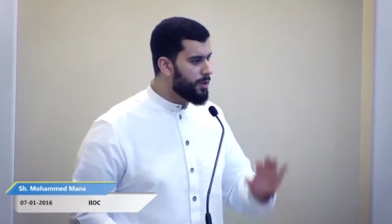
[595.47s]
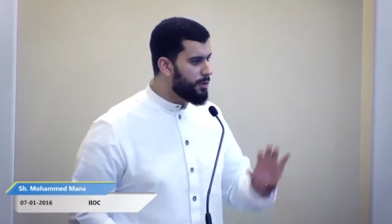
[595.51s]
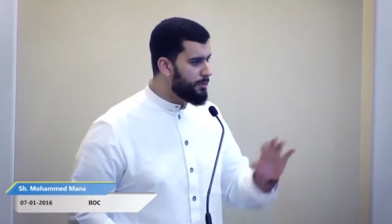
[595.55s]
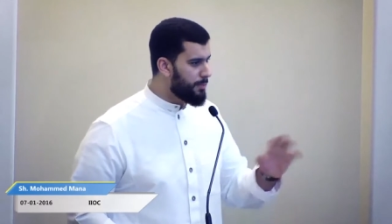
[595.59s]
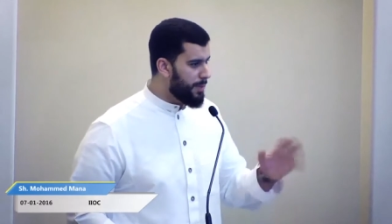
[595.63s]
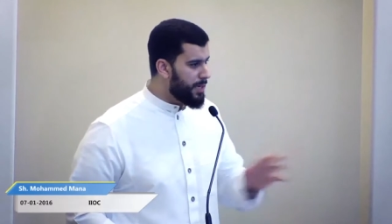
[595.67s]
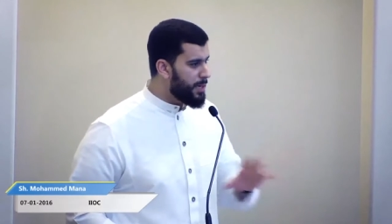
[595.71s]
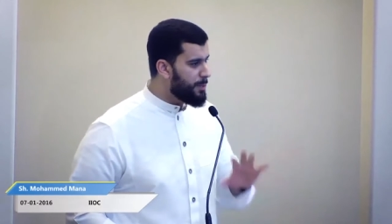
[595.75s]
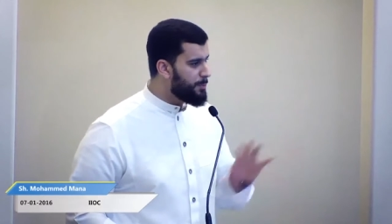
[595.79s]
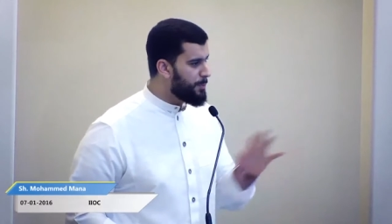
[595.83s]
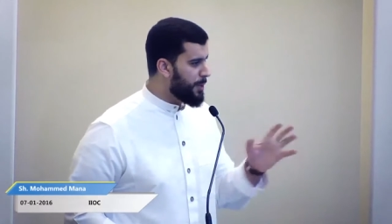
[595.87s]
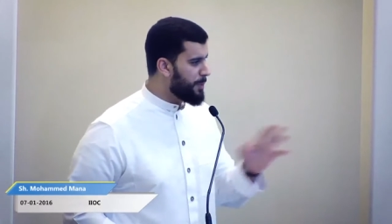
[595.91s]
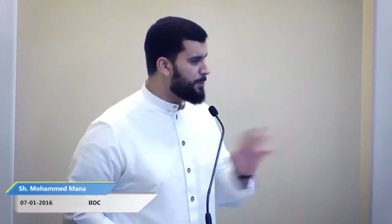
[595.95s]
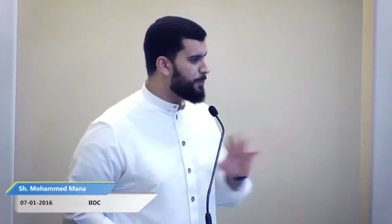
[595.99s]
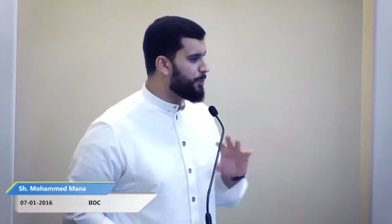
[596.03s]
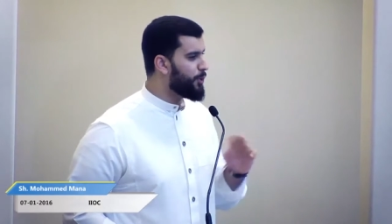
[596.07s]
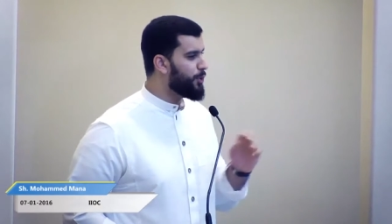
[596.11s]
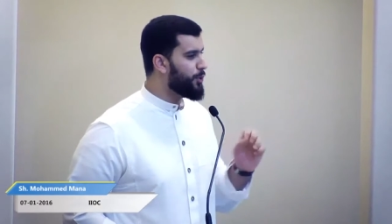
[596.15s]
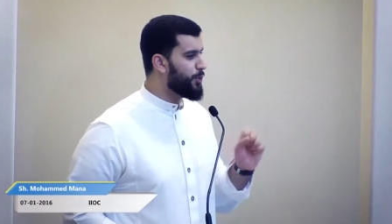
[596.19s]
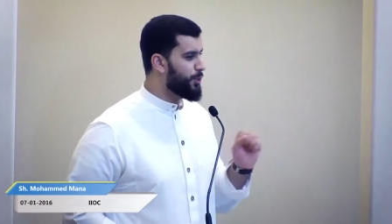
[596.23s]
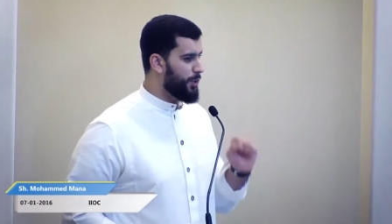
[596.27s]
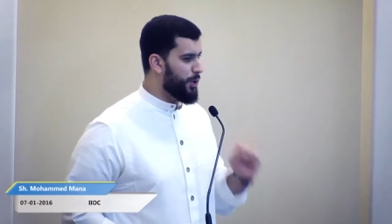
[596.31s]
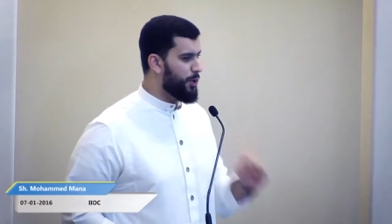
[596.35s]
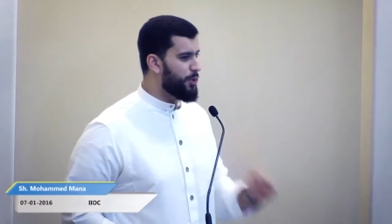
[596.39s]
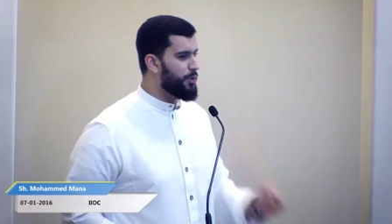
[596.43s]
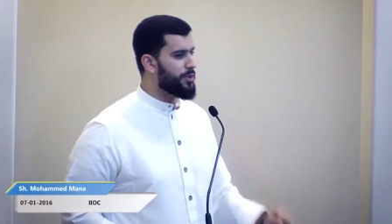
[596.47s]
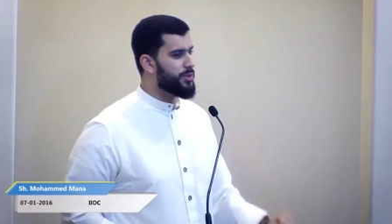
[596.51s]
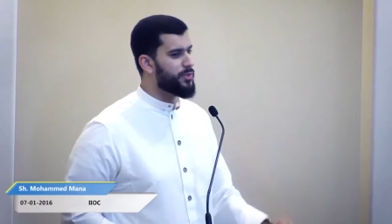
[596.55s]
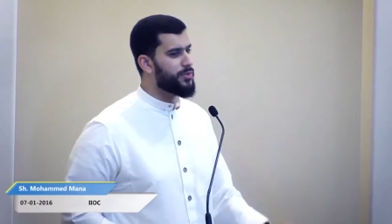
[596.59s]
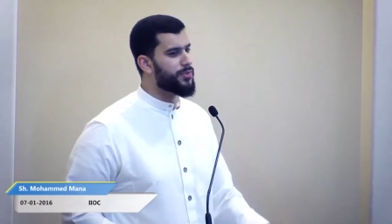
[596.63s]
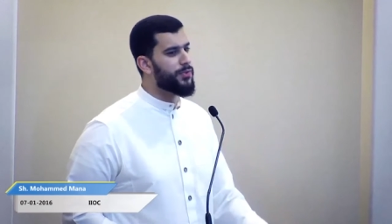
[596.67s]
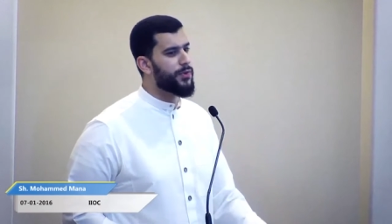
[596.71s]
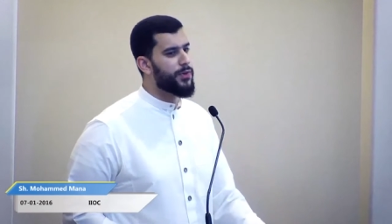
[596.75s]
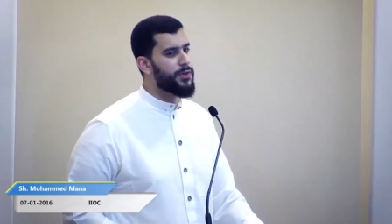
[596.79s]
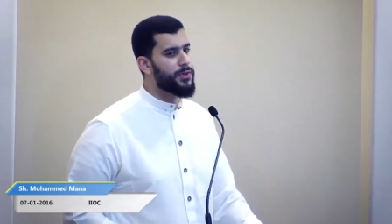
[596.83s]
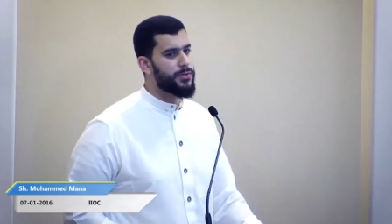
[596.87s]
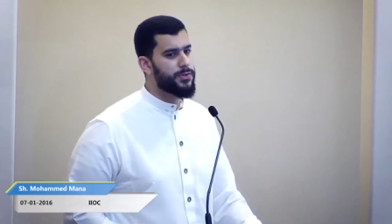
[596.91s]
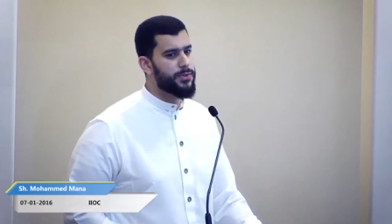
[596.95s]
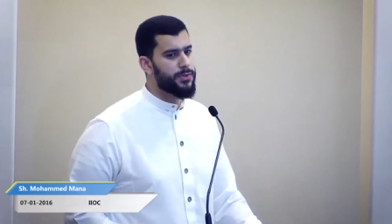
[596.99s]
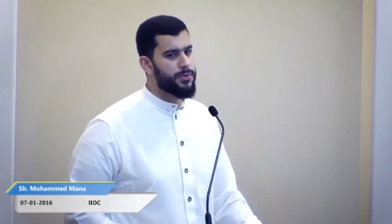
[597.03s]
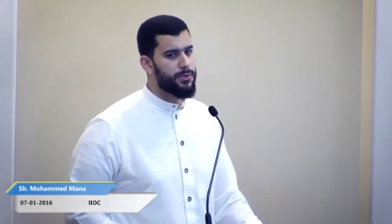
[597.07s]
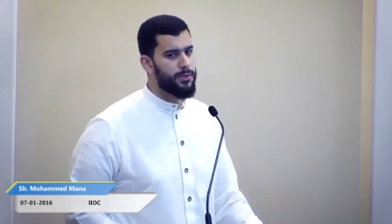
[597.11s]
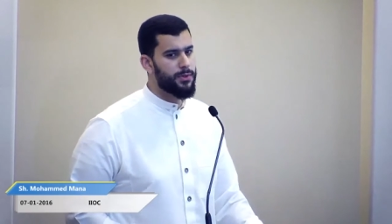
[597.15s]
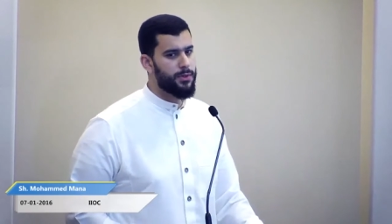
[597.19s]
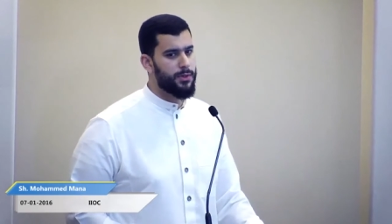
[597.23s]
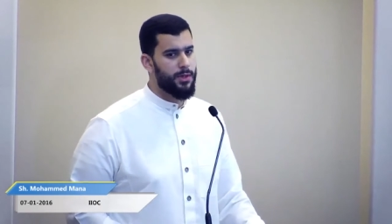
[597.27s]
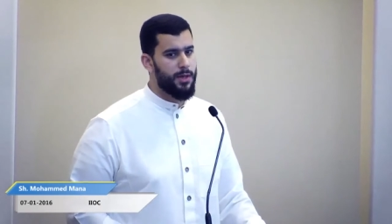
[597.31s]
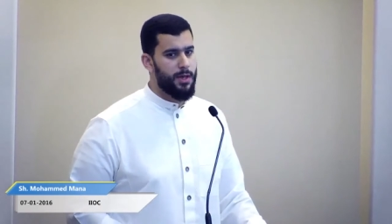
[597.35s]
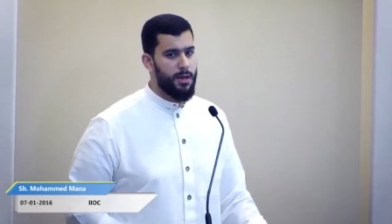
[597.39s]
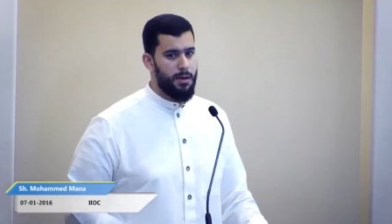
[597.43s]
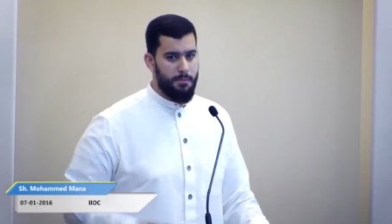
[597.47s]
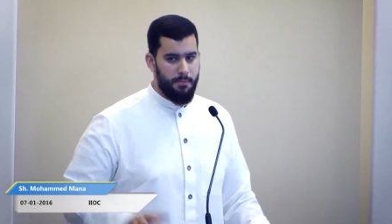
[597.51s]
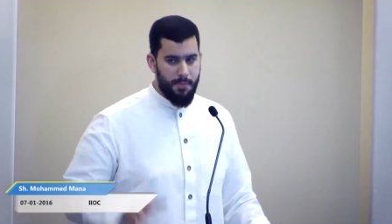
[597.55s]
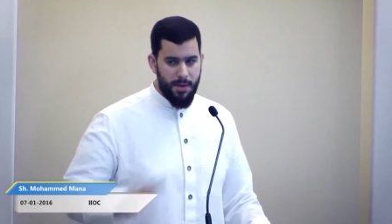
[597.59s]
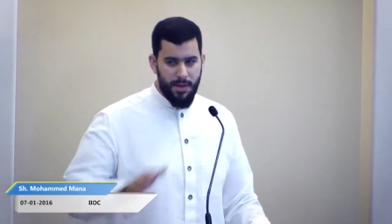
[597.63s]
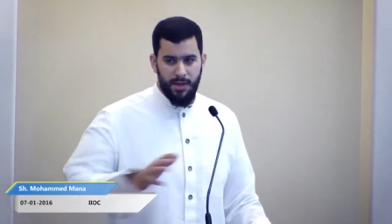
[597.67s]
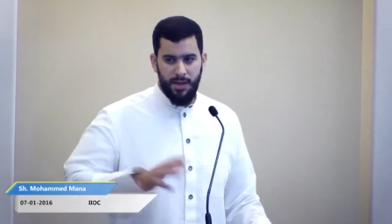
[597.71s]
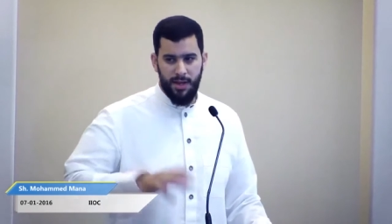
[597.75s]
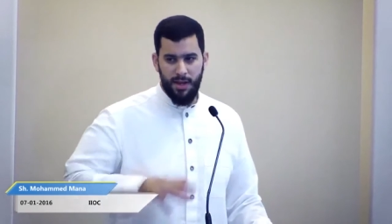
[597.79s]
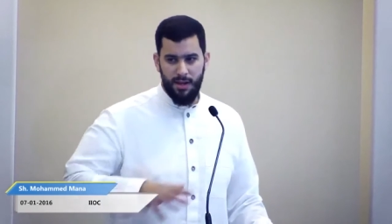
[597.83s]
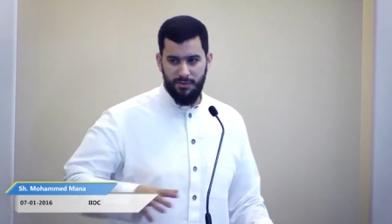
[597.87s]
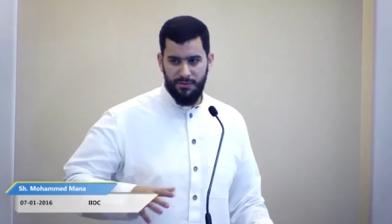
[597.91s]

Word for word: Many people who know this verse, many